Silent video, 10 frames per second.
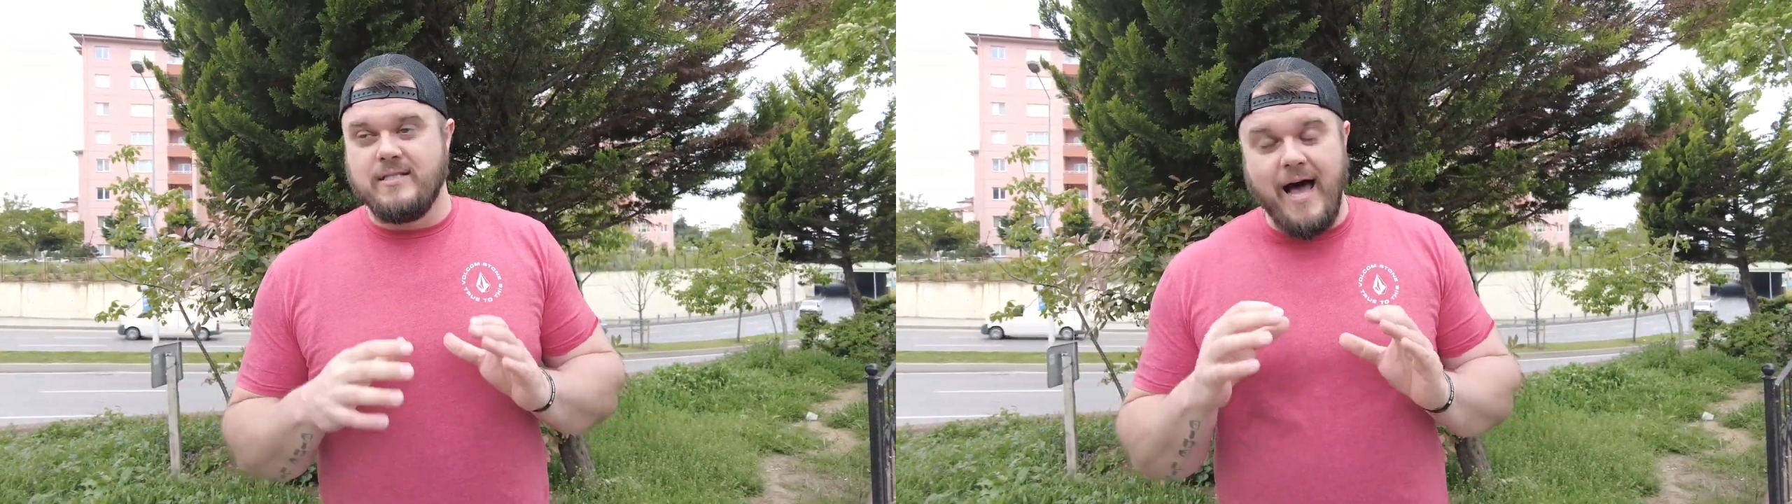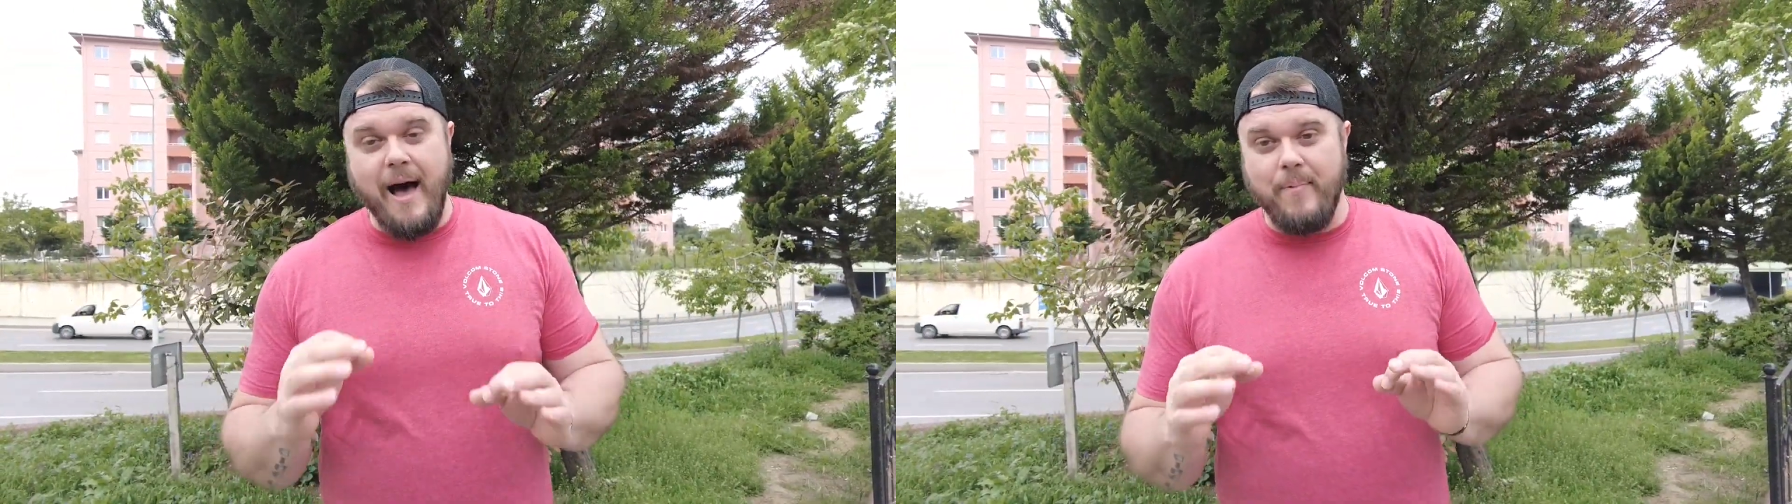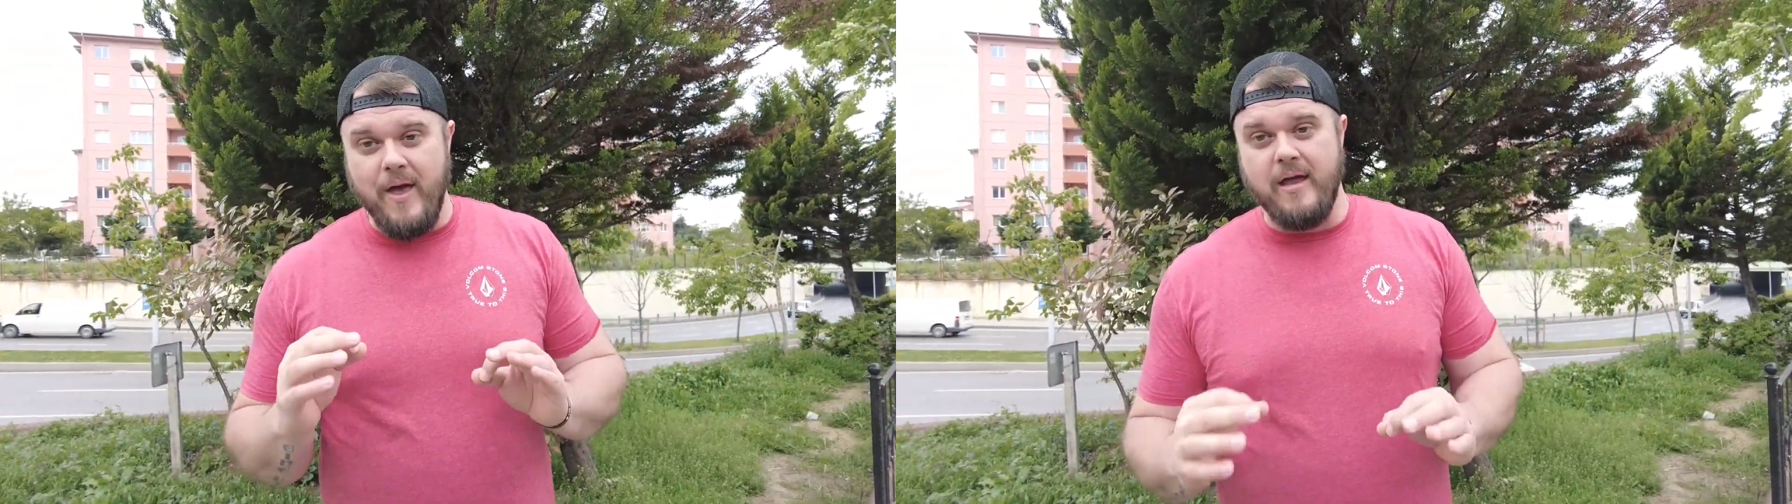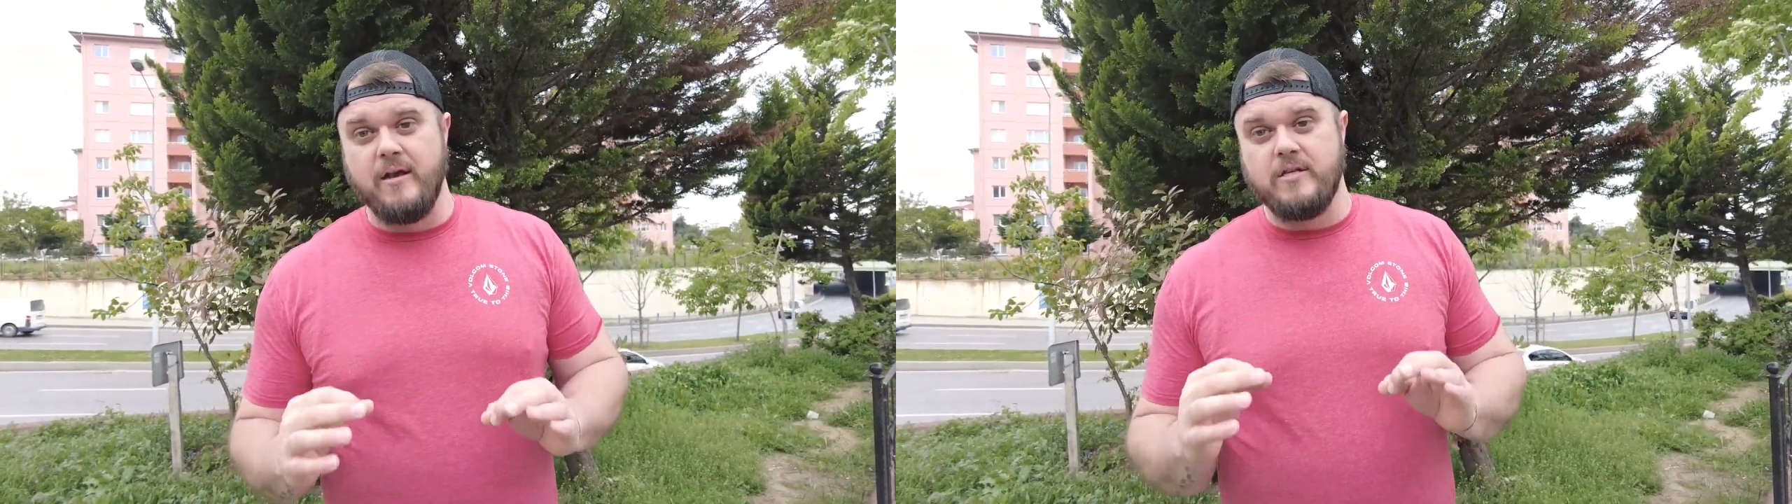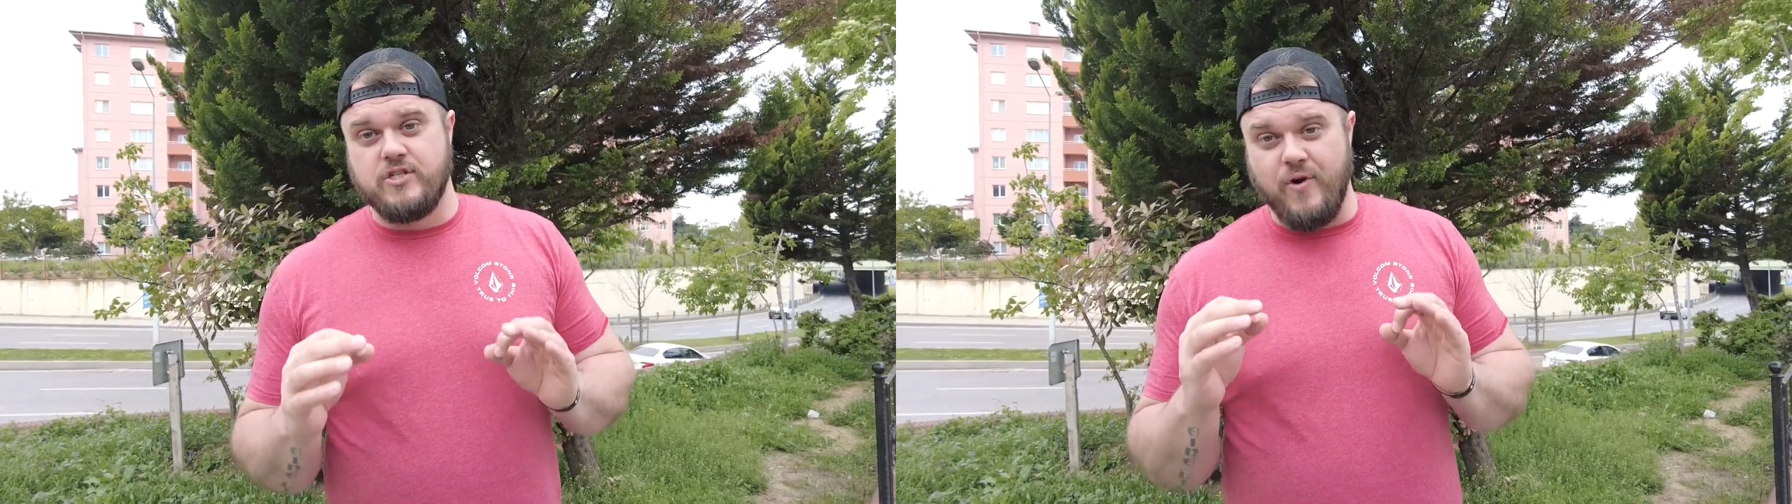
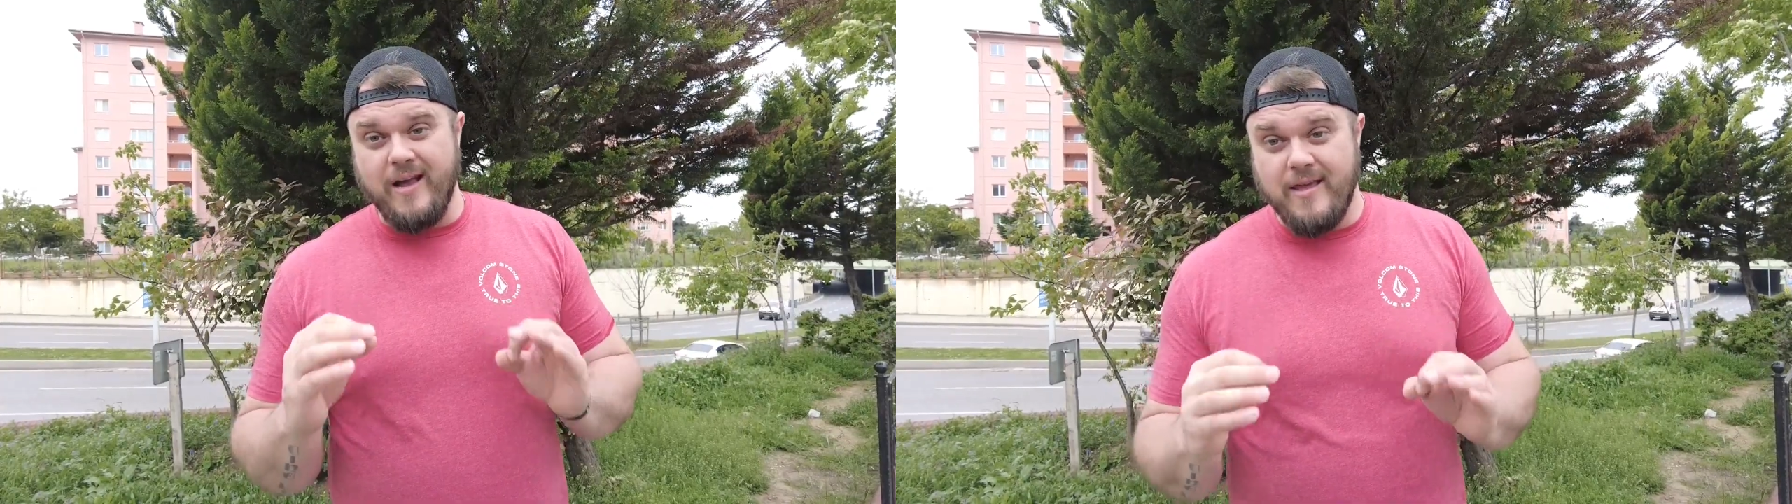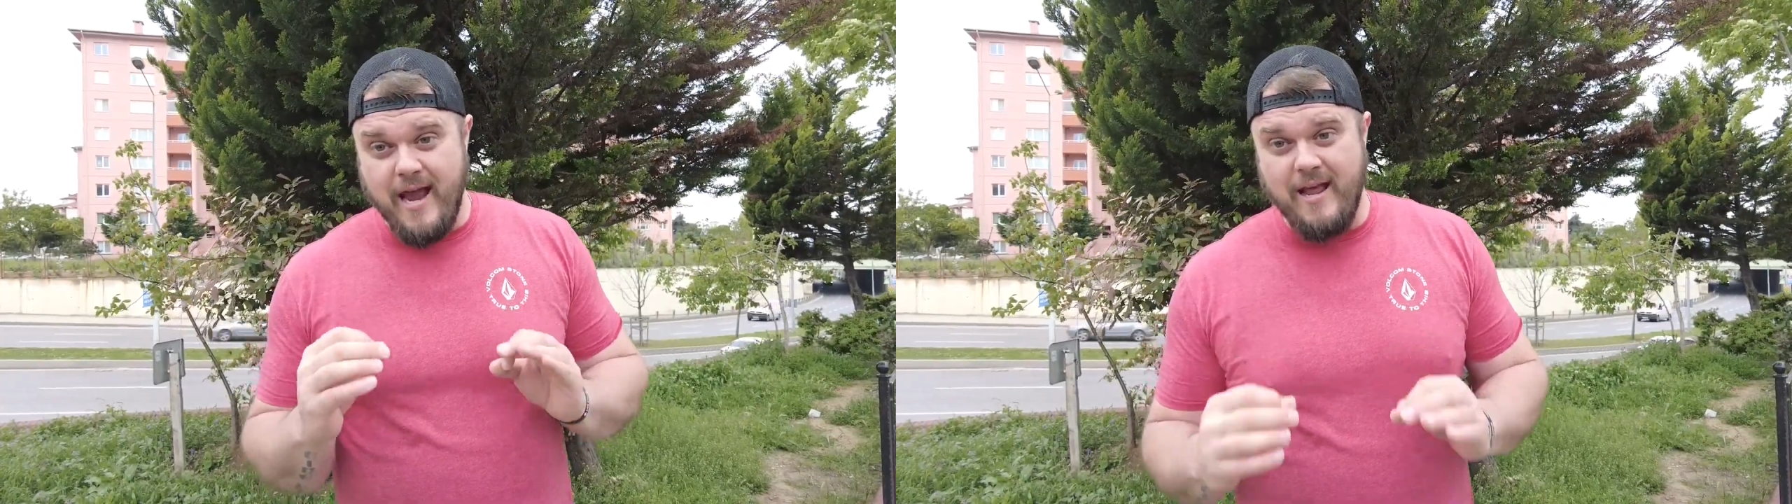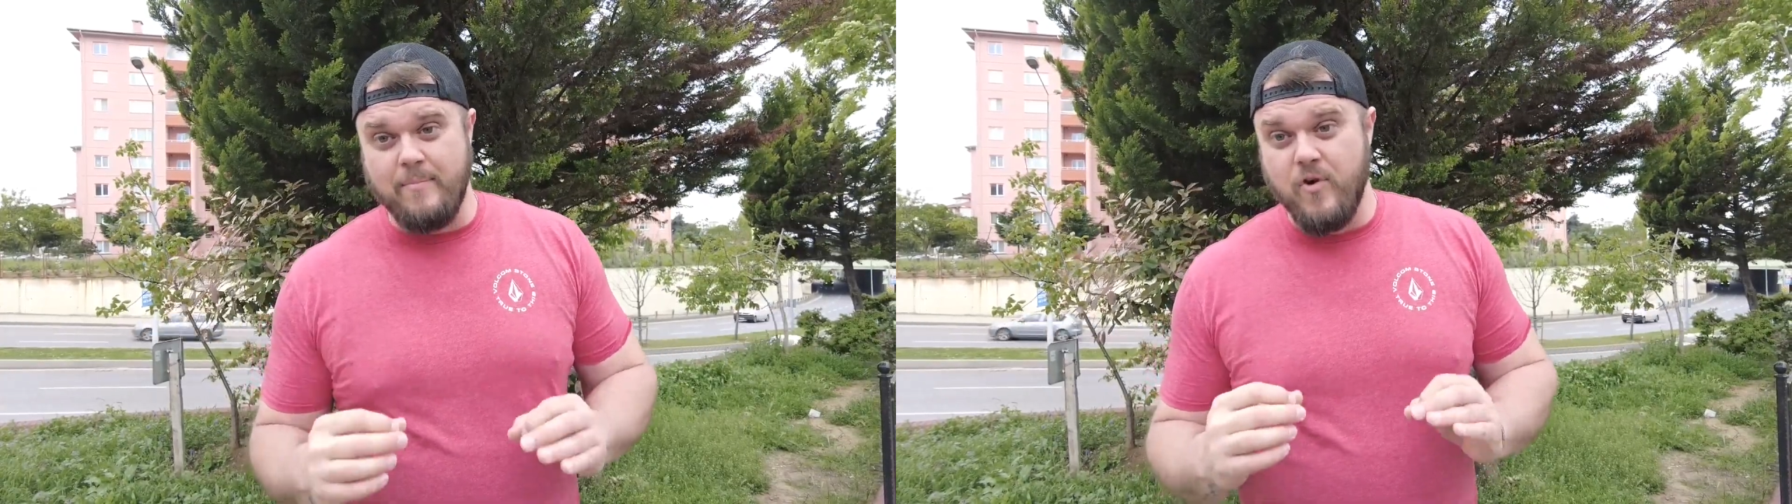top-end strength-gaining